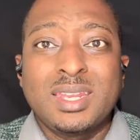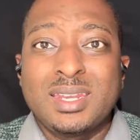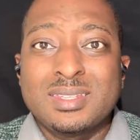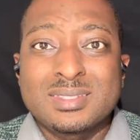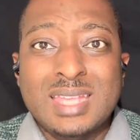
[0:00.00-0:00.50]
that it
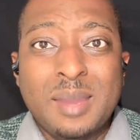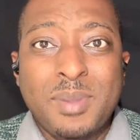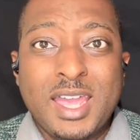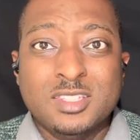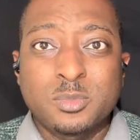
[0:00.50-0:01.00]
is not
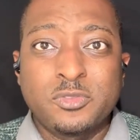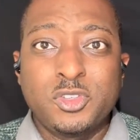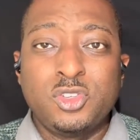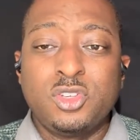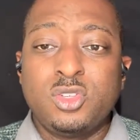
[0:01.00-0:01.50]
possible for
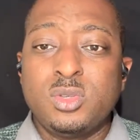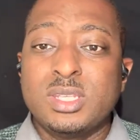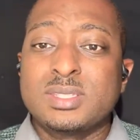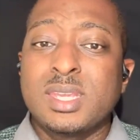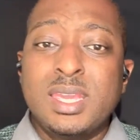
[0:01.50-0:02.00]
you to do
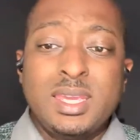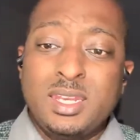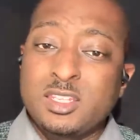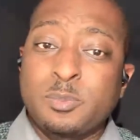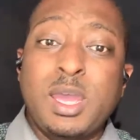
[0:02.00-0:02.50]
this. It
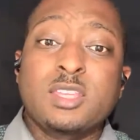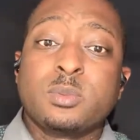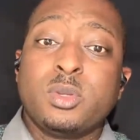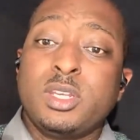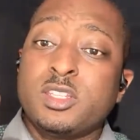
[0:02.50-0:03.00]
is
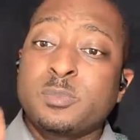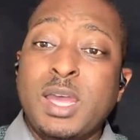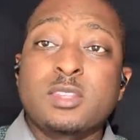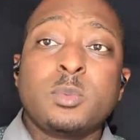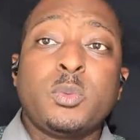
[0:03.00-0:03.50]
possible, and it is
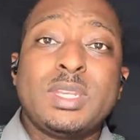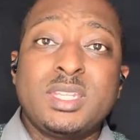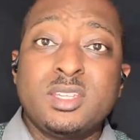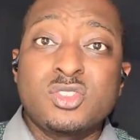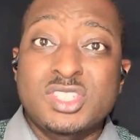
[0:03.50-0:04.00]
possible with
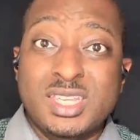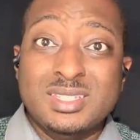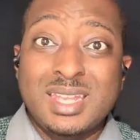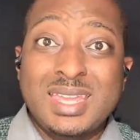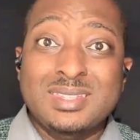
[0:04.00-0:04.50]
deals just
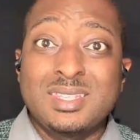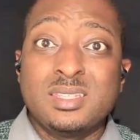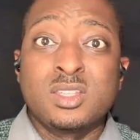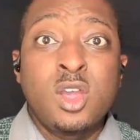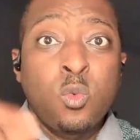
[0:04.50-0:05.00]
like this.
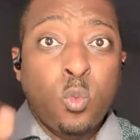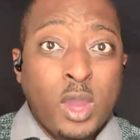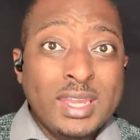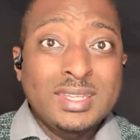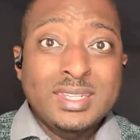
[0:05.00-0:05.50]

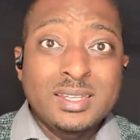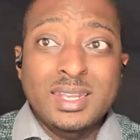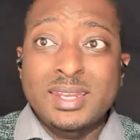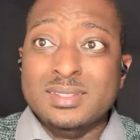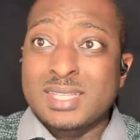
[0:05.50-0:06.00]
One deal
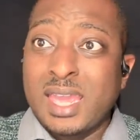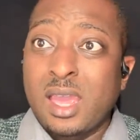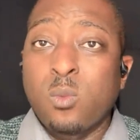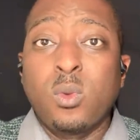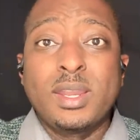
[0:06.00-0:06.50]
at a time,
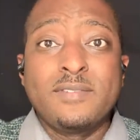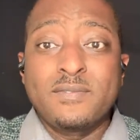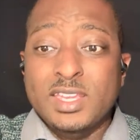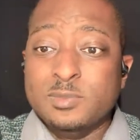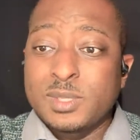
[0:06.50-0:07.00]
one
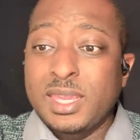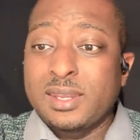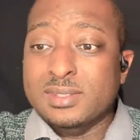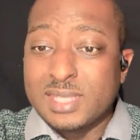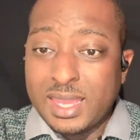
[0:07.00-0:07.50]
investment at
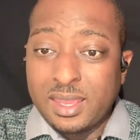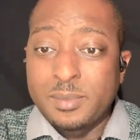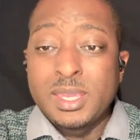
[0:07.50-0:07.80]
a time.